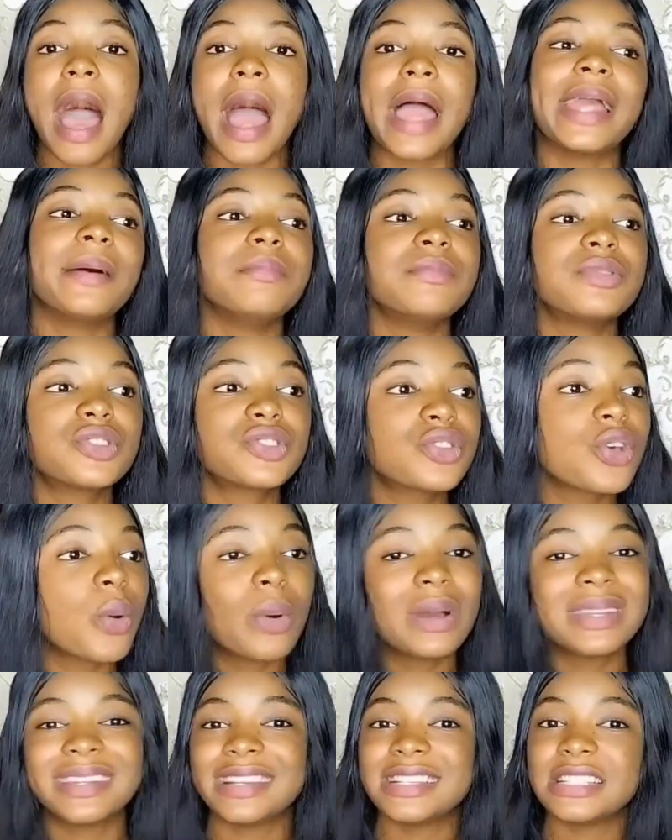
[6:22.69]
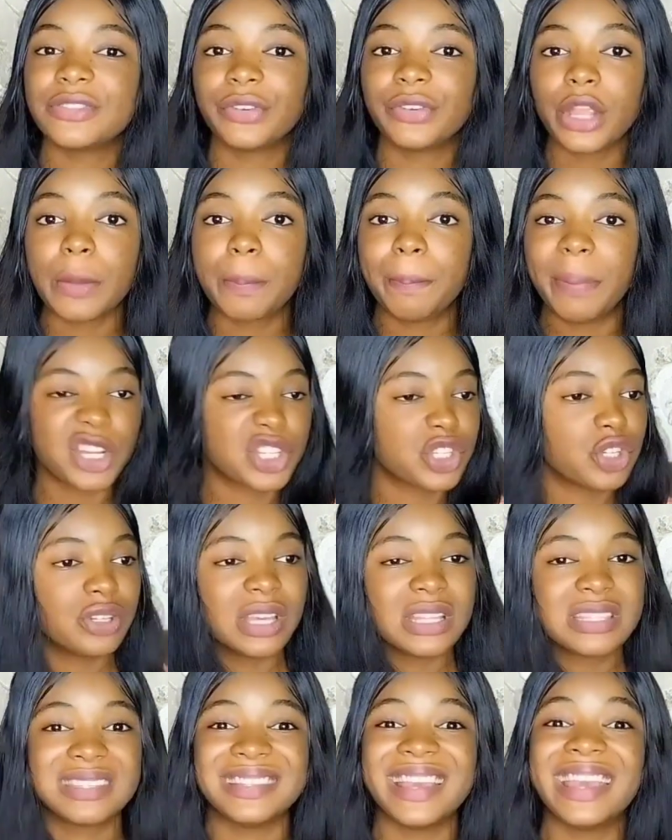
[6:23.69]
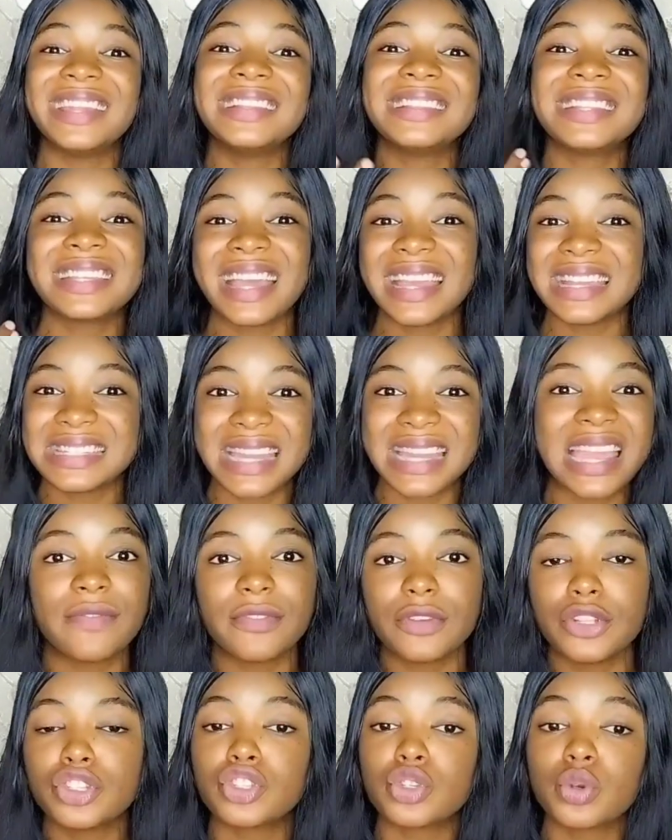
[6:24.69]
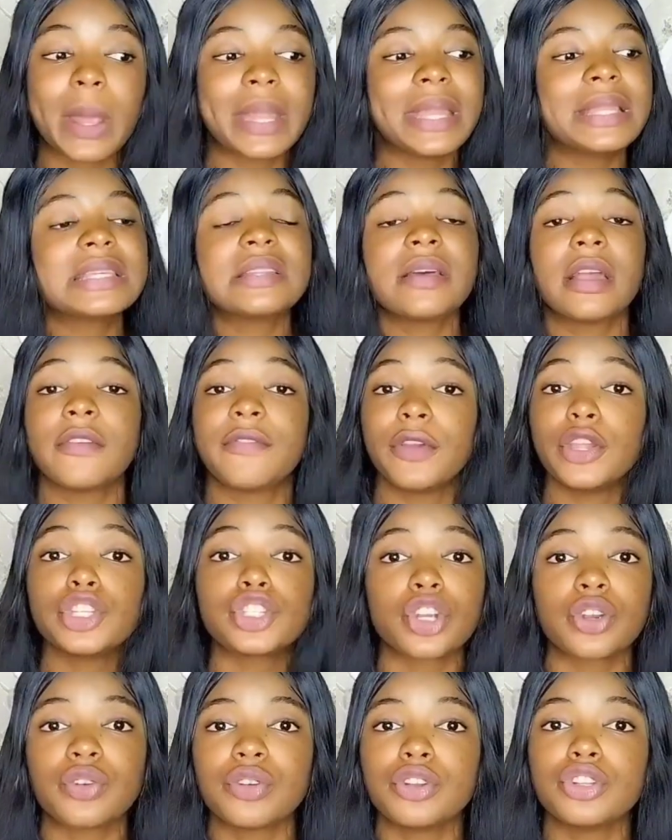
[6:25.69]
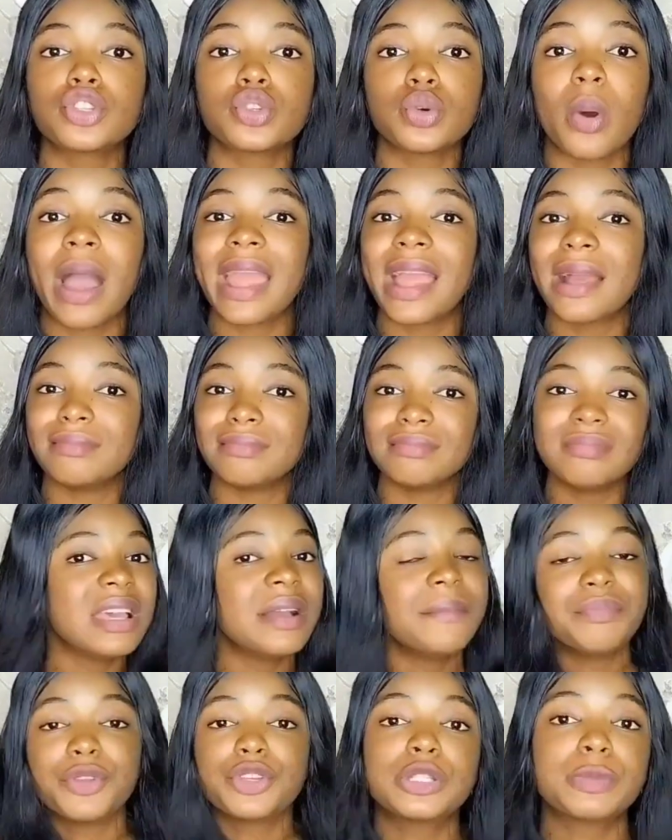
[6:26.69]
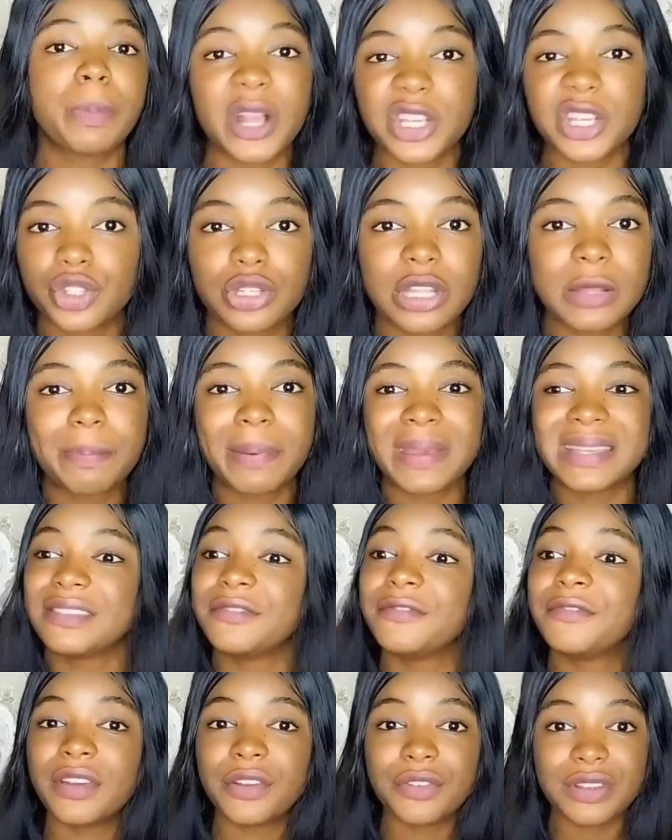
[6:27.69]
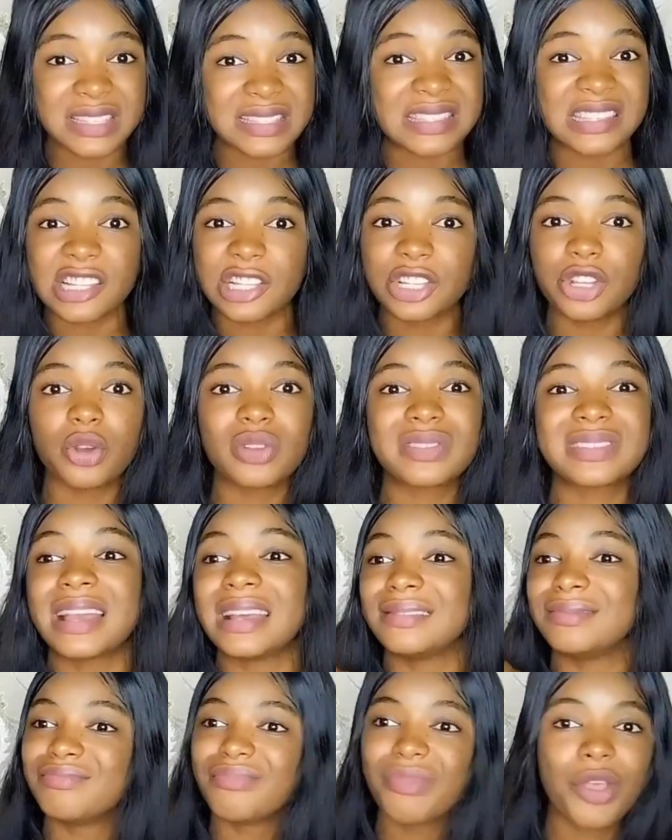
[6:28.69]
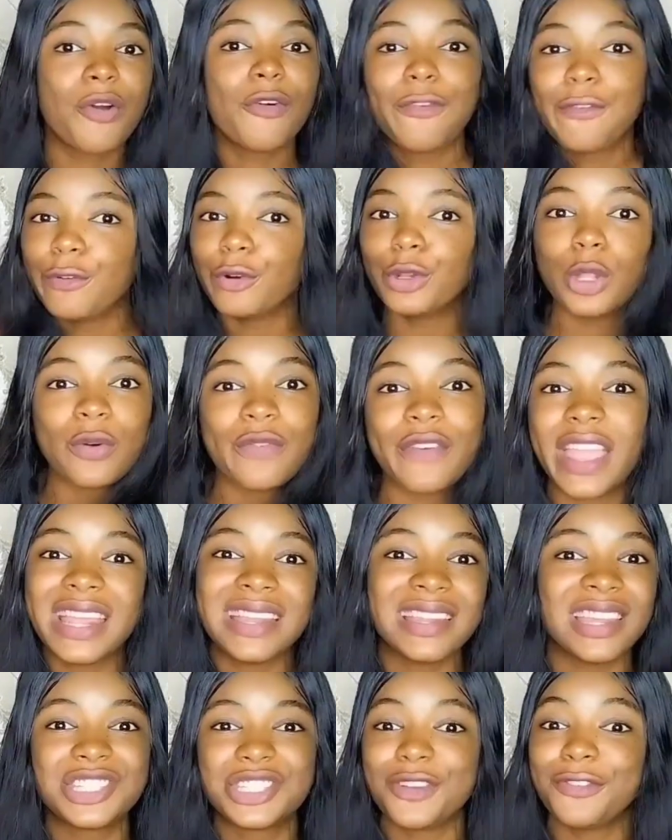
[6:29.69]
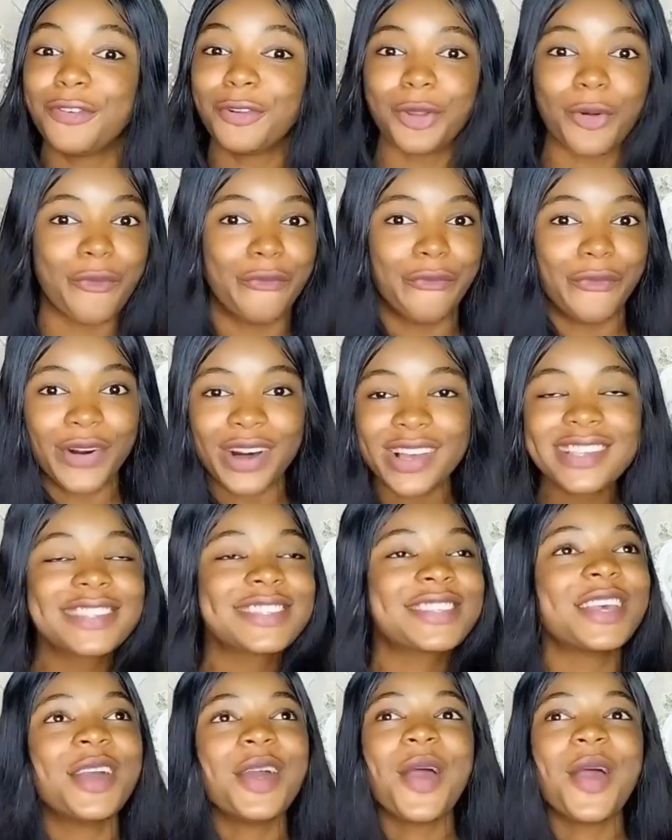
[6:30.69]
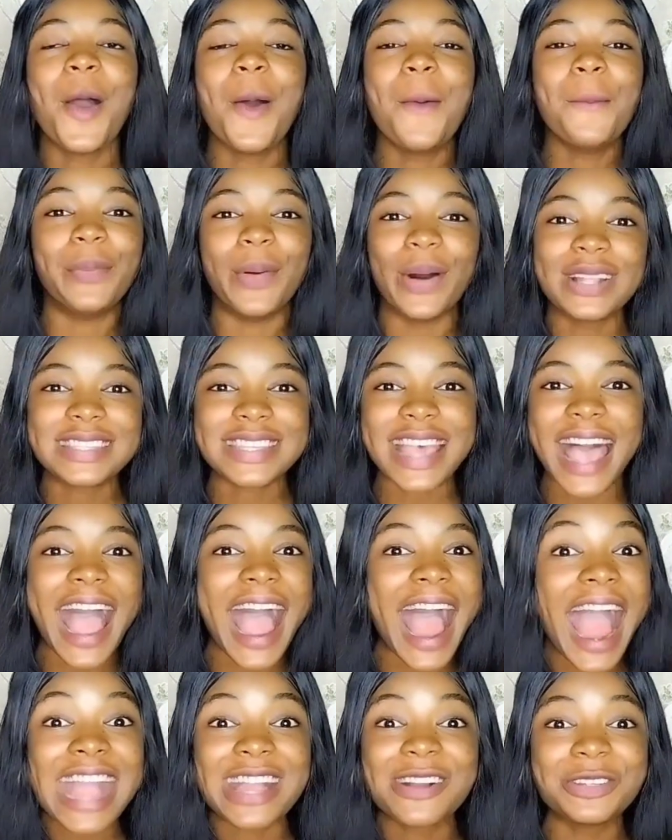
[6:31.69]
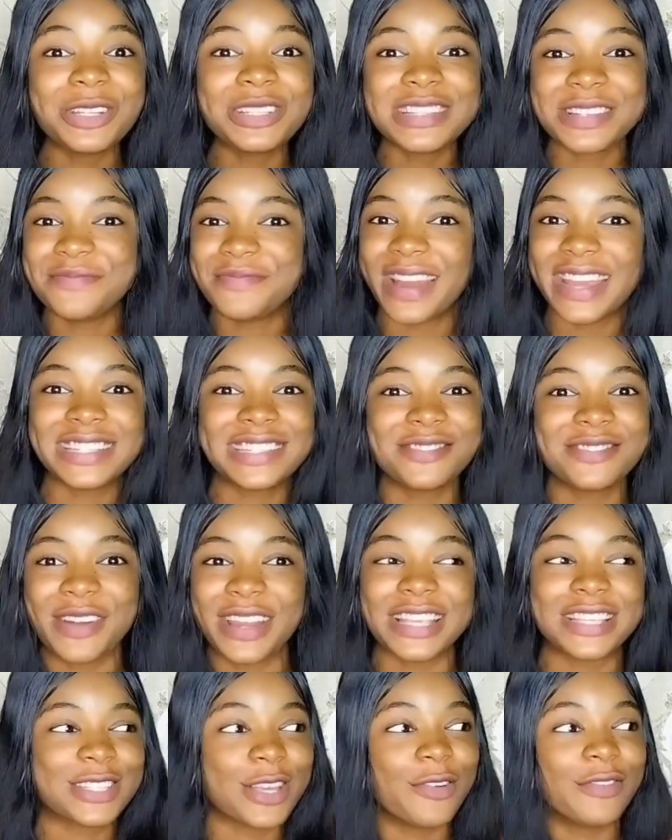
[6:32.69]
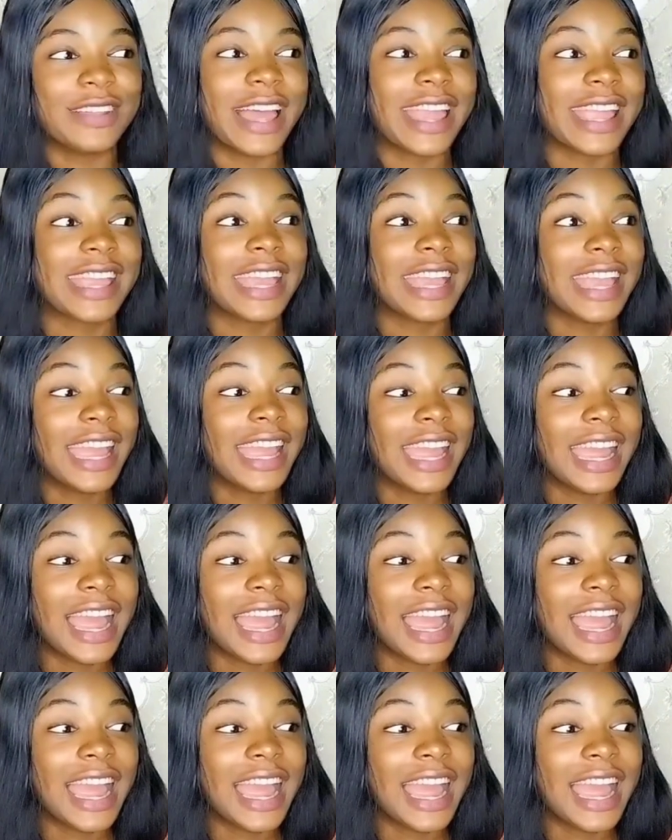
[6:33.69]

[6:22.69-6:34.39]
I am someone that is very passionate in anything I dive into, anything I venture into. I am this passionate person, very zealous and full of energy, full of force. But I couldn't imagine myself like